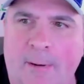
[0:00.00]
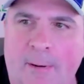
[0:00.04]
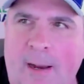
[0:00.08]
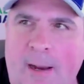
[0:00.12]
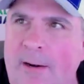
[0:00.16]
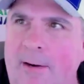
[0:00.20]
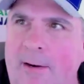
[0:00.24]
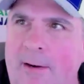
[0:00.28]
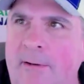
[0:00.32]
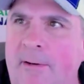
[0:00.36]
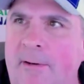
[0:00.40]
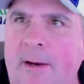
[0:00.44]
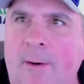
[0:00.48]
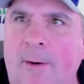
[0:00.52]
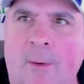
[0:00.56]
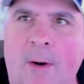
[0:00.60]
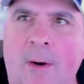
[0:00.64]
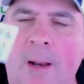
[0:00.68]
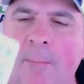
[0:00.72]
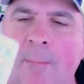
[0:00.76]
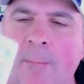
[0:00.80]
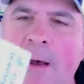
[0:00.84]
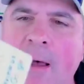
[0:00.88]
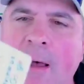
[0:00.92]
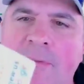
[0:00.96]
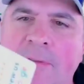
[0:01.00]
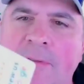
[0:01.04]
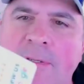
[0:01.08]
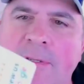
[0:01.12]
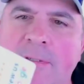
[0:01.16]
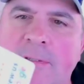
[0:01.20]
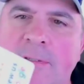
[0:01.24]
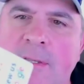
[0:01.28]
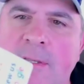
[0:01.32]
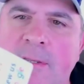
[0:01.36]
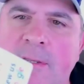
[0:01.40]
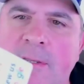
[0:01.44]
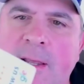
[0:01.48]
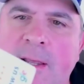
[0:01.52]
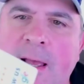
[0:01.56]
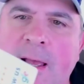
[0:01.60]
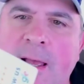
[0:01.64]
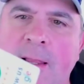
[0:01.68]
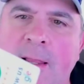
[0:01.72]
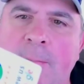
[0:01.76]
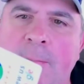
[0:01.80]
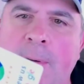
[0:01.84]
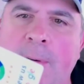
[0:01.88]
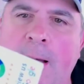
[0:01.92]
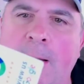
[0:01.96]
I don't even know where I bought these. I think
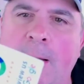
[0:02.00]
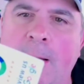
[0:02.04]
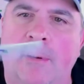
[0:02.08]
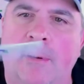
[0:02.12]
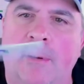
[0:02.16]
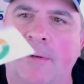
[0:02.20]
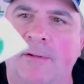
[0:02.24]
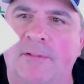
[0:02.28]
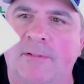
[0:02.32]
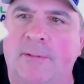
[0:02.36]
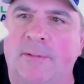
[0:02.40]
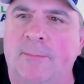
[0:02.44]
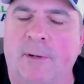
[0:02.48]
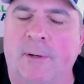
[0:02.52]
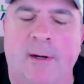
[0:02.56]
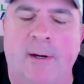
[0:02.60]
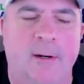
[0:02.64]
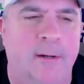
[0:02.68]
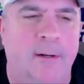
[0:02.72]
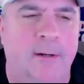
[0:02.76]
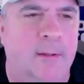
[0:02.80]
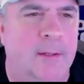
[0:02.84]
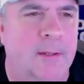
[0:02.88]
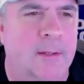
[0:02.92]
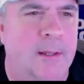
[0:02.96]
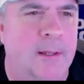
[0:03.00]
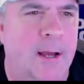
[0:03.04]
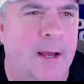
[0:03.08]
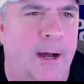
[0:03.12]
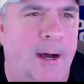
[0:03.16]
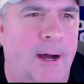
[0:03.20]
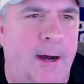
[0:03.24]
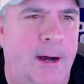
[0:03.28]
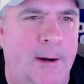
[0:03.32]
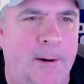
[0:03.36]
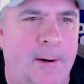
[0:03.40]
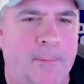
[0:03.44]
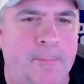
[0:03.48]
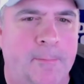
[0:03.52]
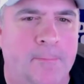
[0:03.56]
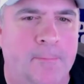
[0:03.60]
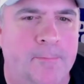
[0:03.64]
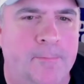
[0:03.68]
Alibaba or somewhere. Um,